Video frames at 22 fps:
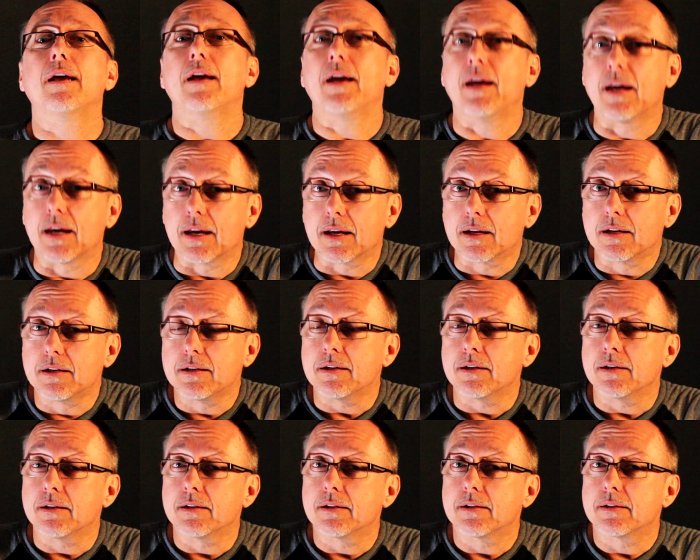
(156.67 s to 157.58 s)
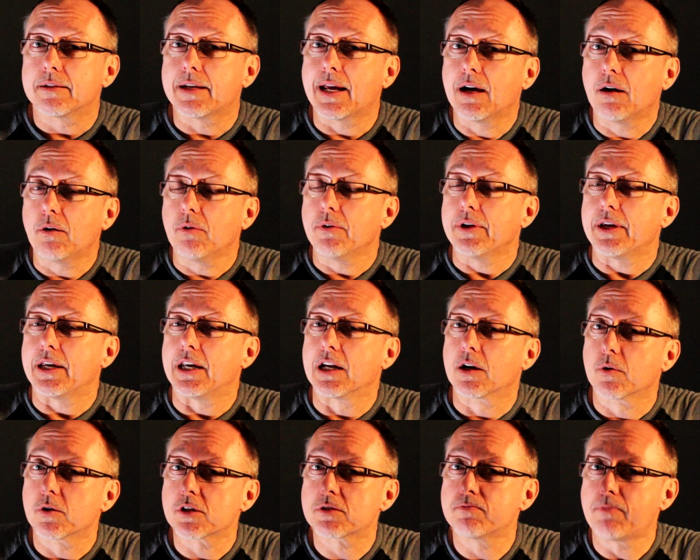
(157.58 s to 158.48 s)
And now,
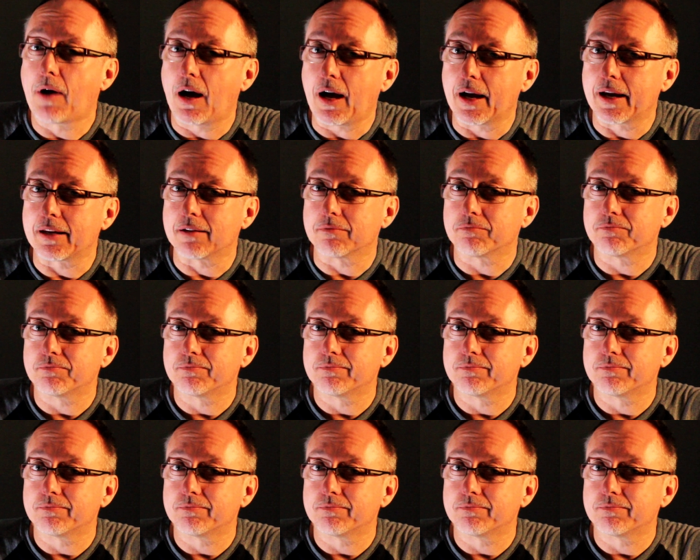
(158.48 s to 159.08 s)
here is mine.